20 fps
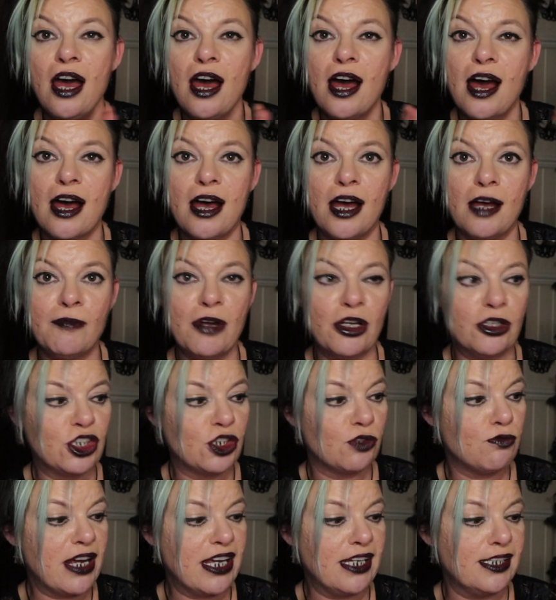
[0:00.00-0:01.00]

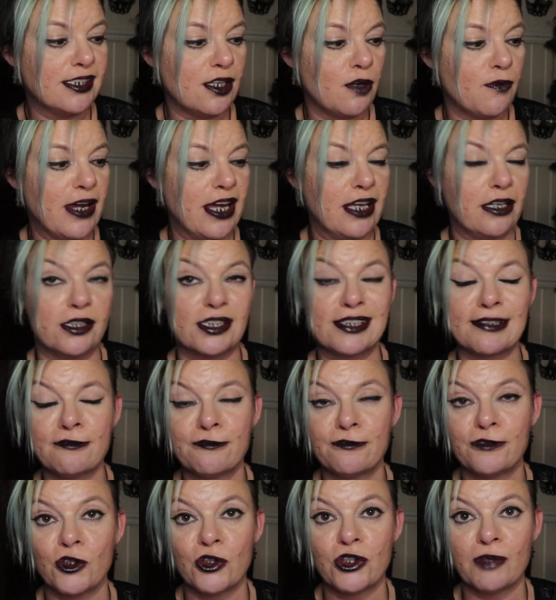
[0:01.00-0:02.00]
to raise awareness
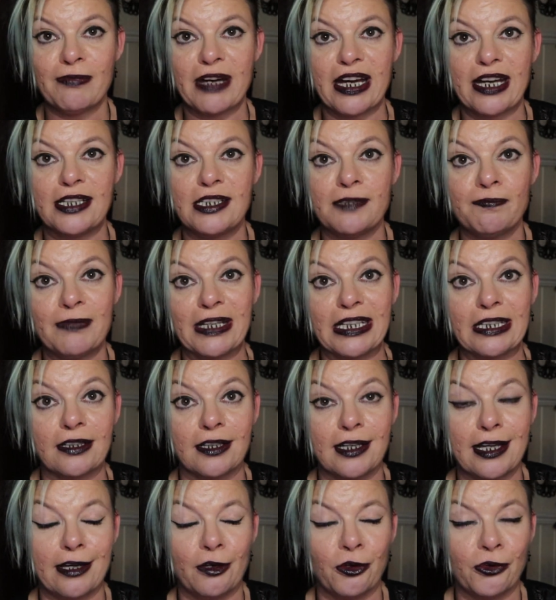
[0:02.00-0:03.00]
for the Mind
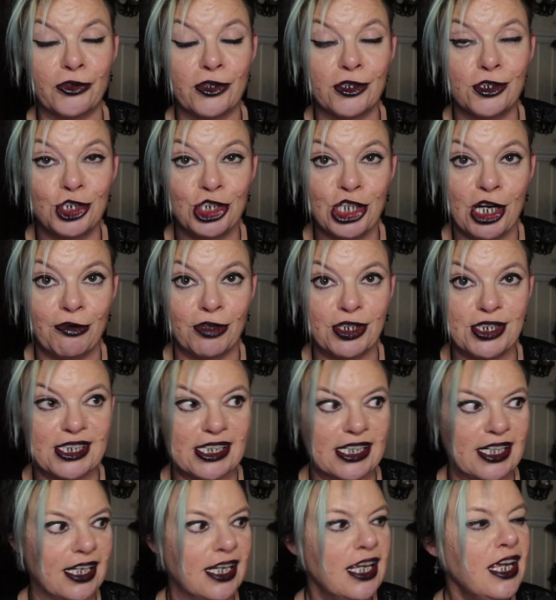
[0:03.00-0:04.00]
Mental Health
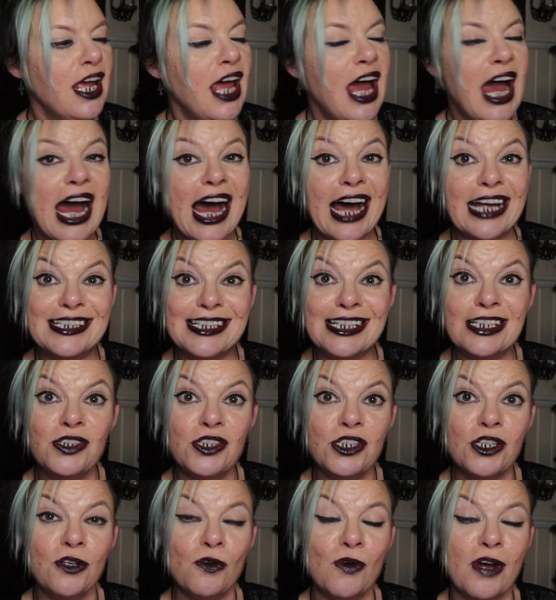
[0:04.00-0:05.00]
charity. I did
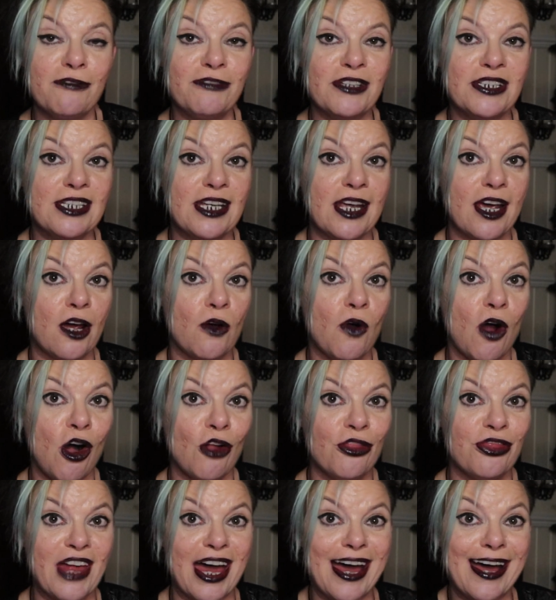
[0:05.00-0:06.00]
do a video
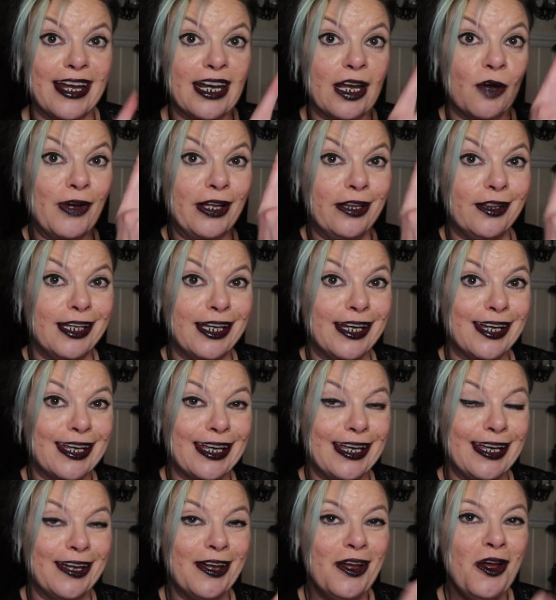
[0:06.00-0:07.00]
on that and I will link
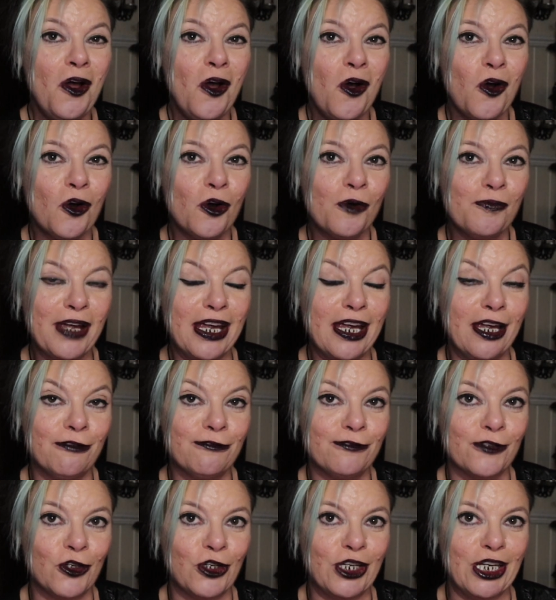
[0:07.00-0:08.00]
it up here
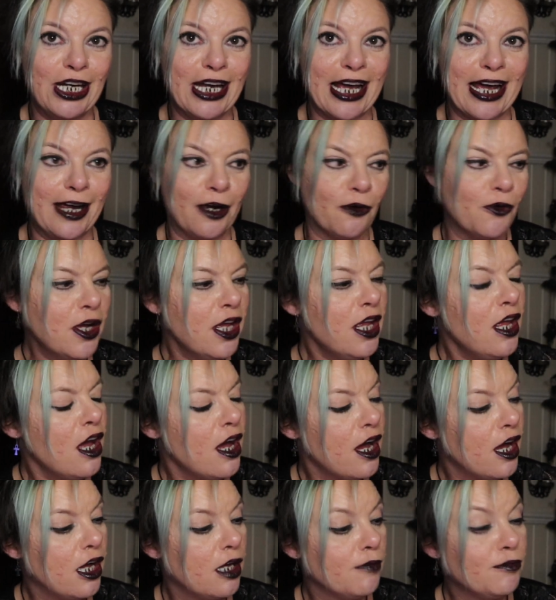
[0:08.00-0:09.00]
for you now,
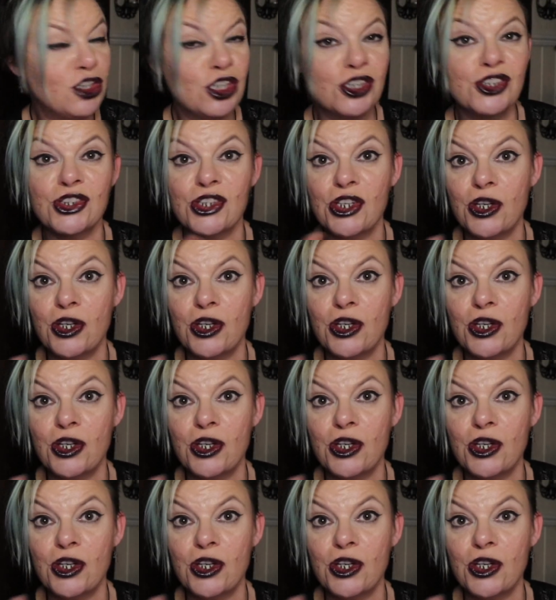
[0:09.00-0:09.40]
just so